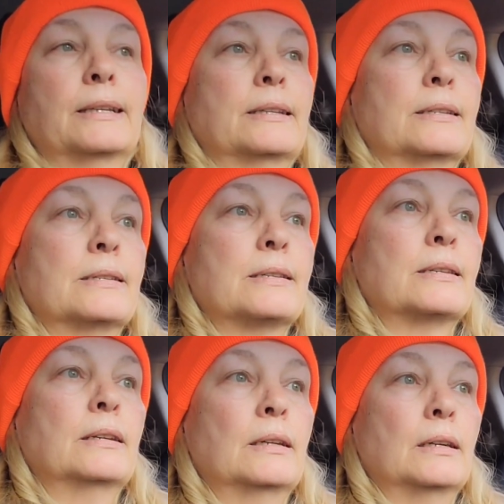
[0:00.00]

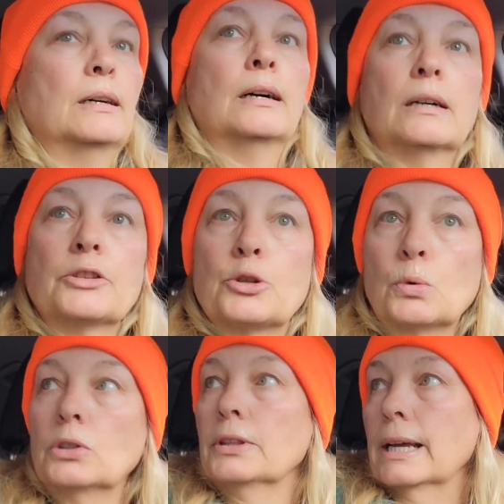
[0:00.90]
is uh,
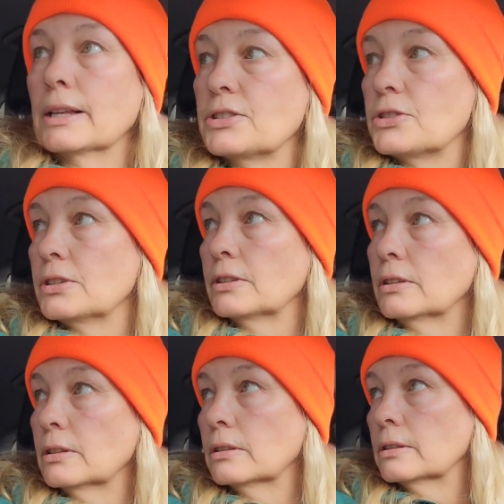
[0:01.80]
squirrel nests,
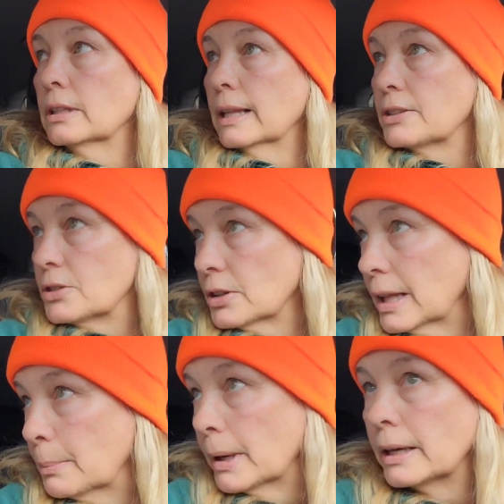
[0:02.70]
the nests
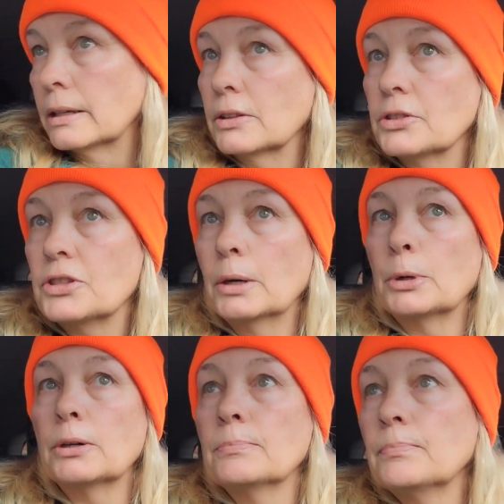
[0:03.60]
that they make in the
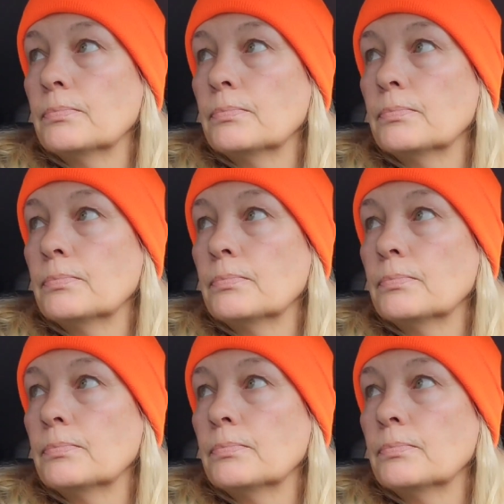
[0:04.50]
summer,